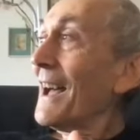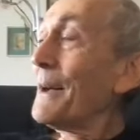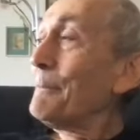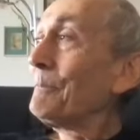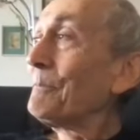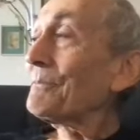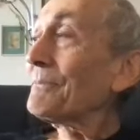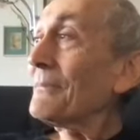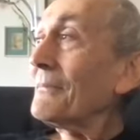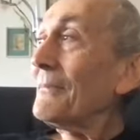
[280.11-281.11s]
Um,
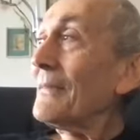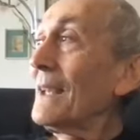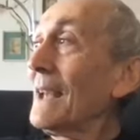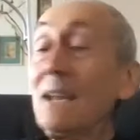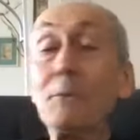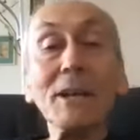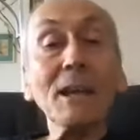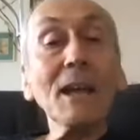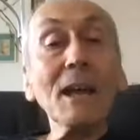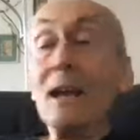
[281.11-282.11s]

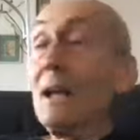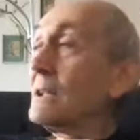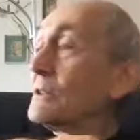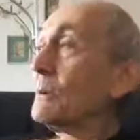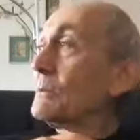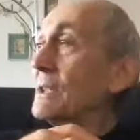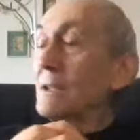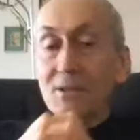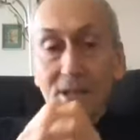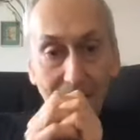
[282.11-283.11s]
anyway, so what was I
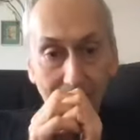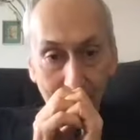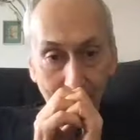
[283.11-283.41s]
going to say?